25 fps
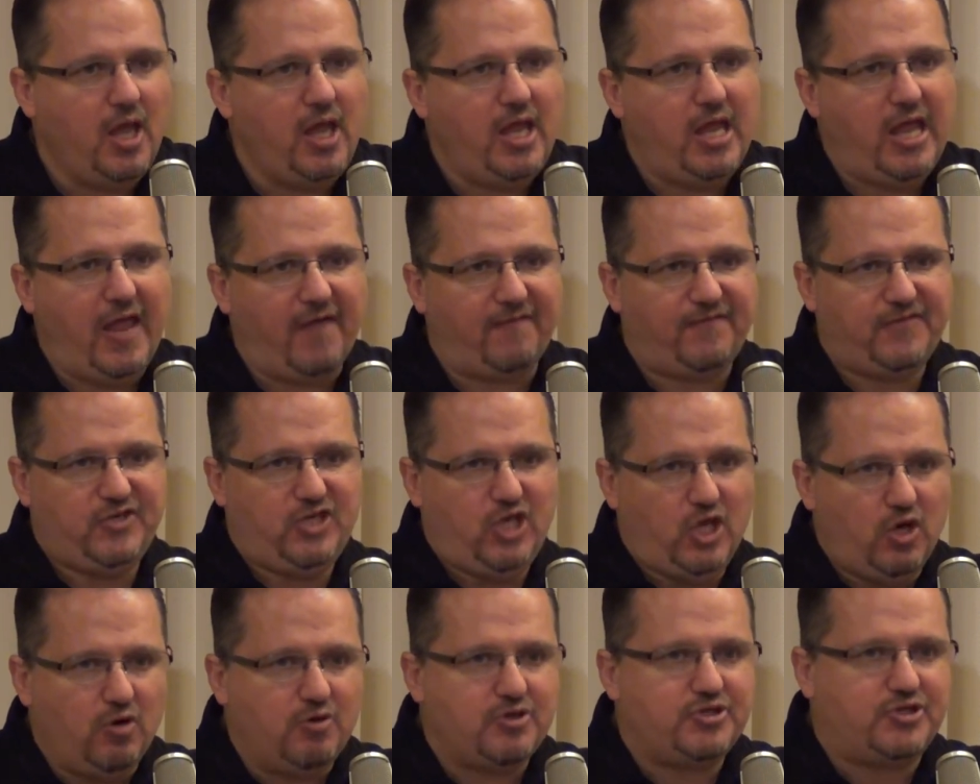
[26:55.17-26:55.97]
if
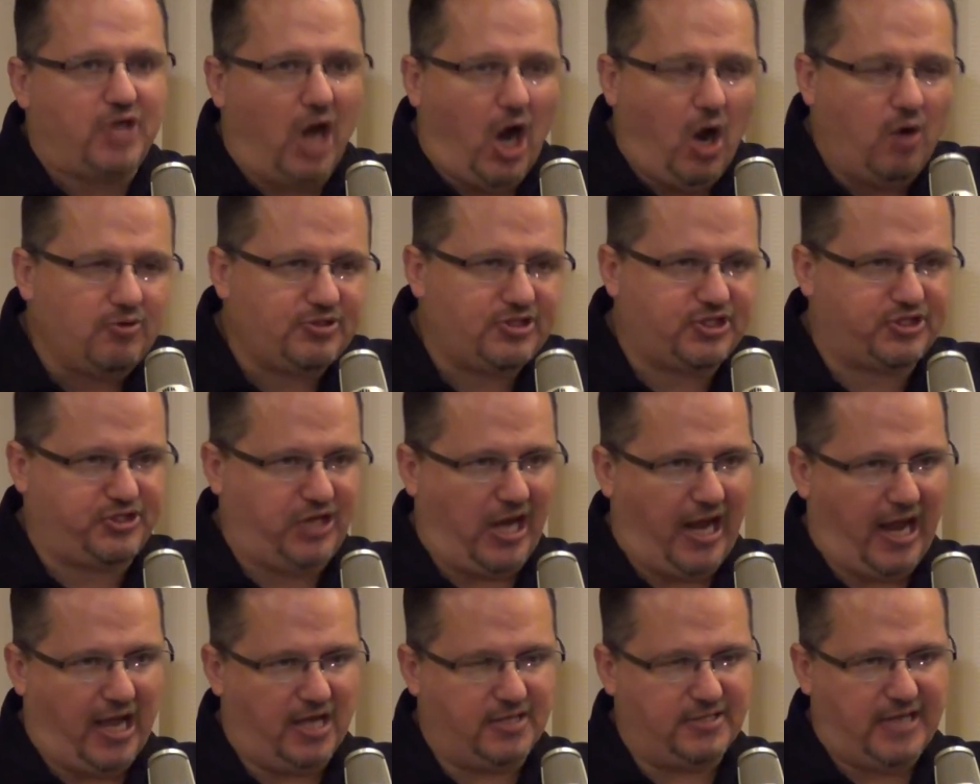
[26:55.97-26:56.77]
you don't
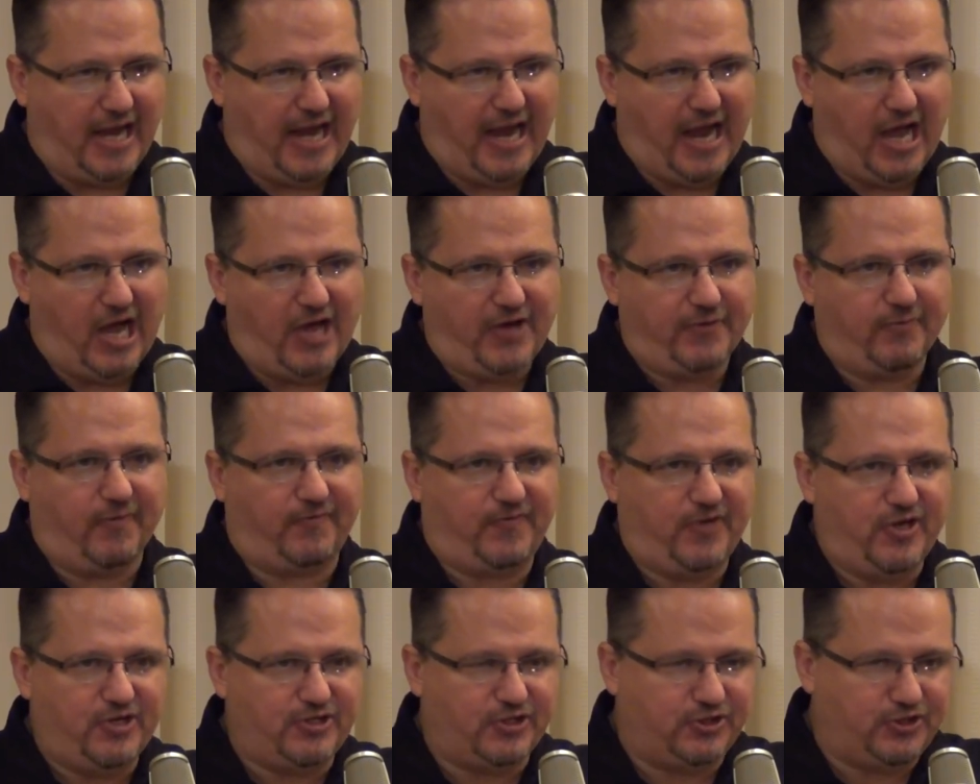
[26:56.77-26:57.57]
stand down and
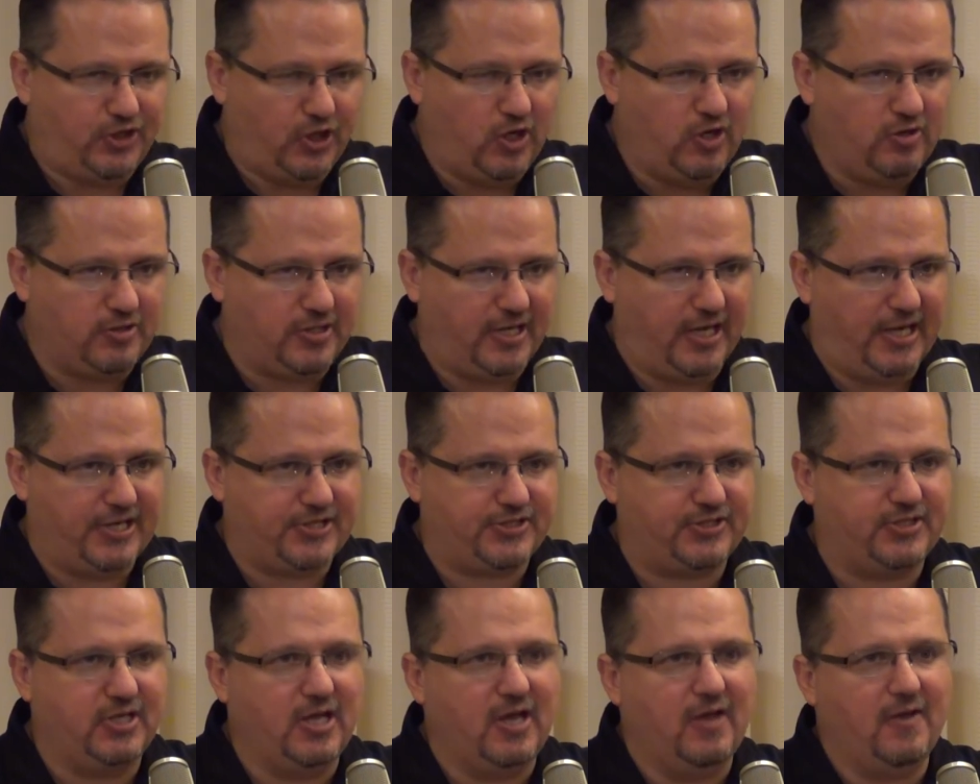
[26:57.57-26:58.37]
refuse to do
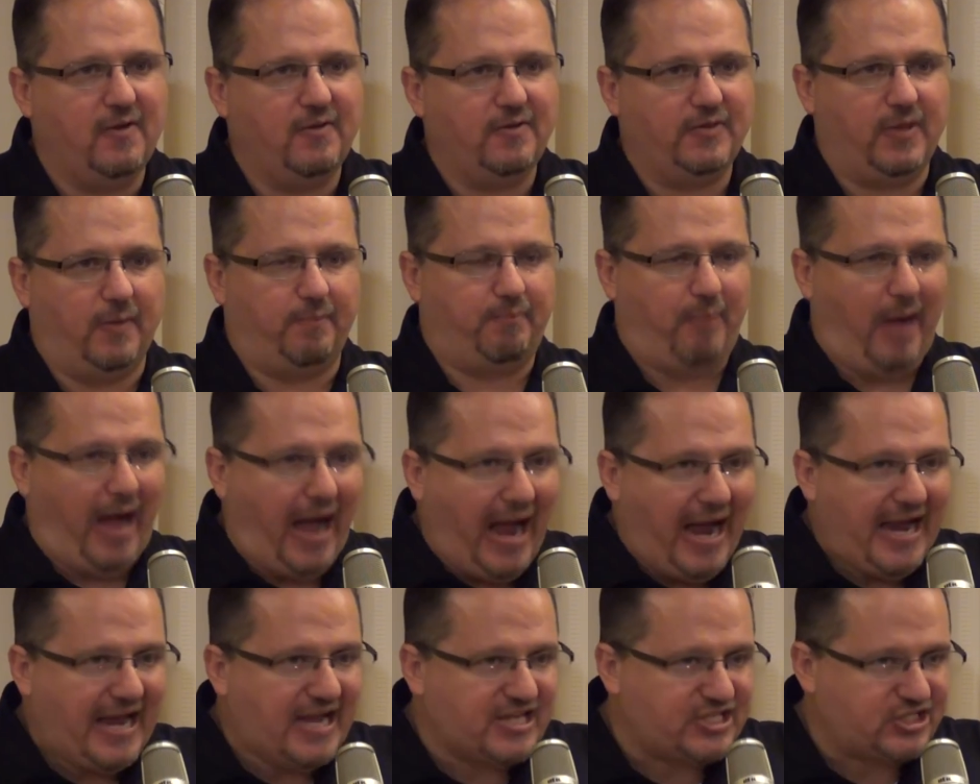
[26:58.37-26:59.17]
this, to
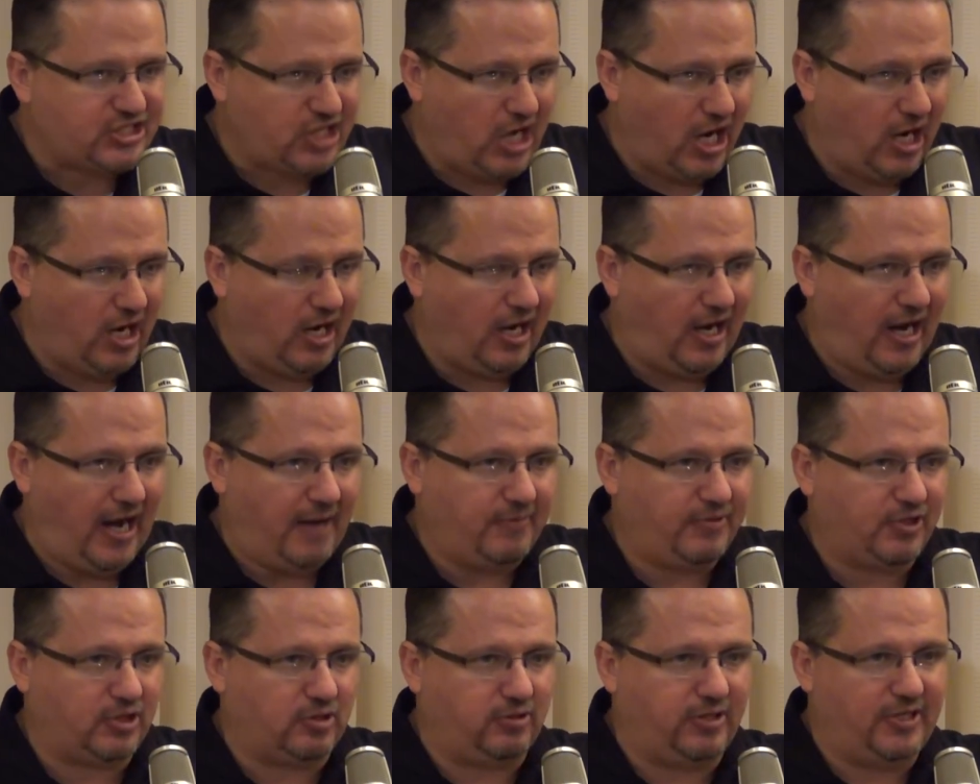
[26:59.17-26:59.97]
buy us
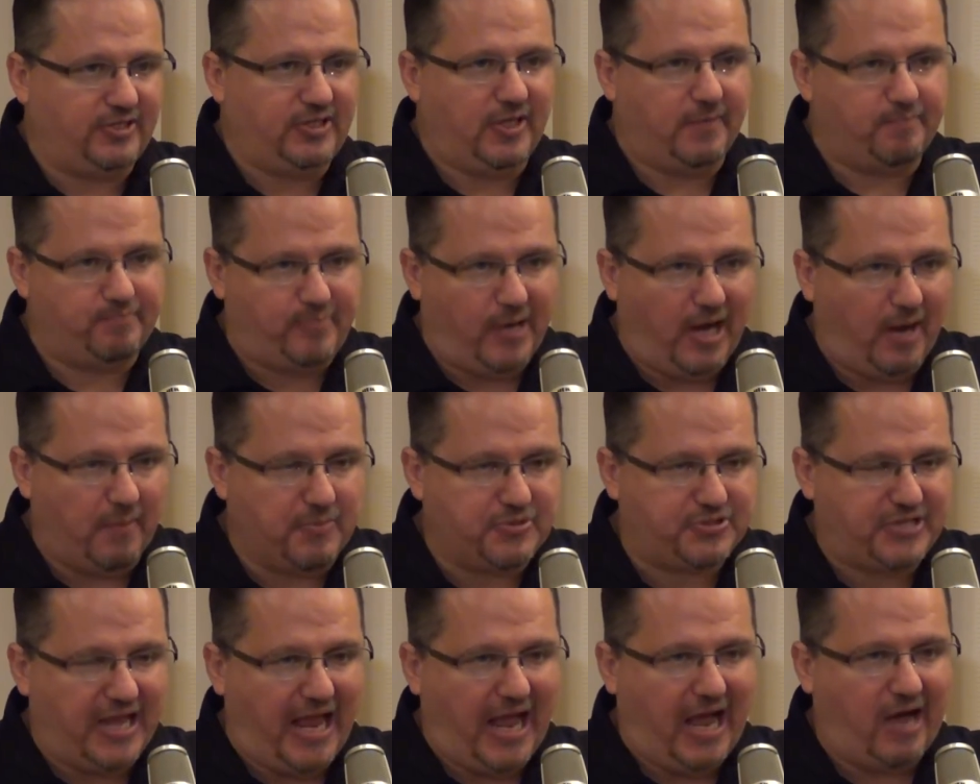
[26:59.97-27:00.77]
time to clean the
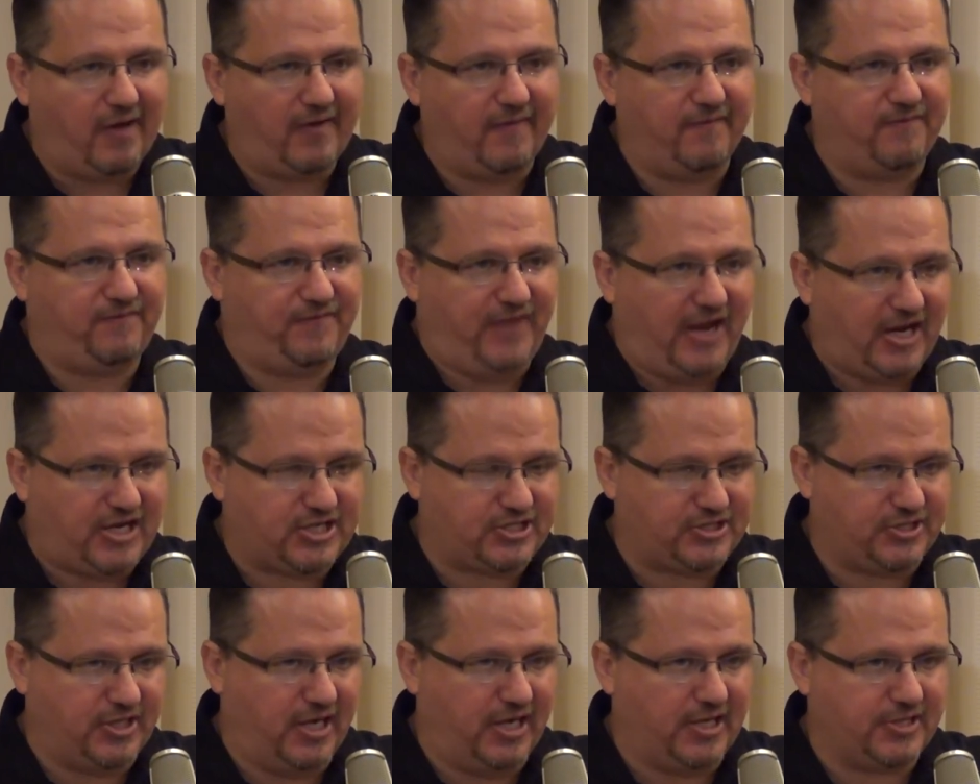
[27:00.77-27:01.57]
bums out and
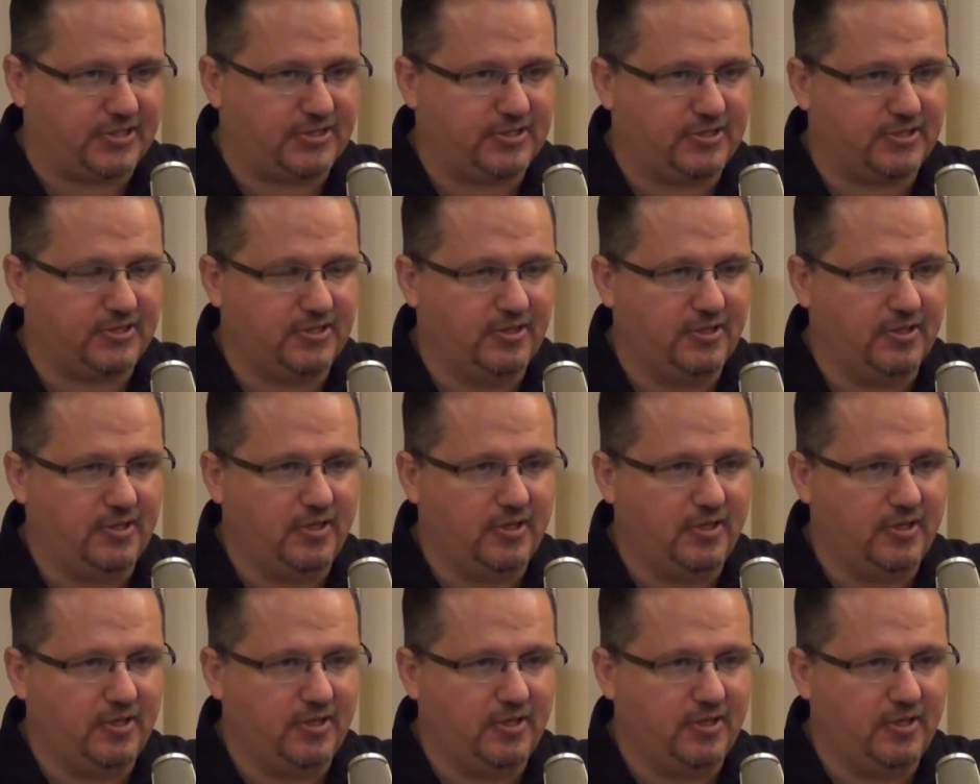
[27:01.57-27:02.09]
fix this,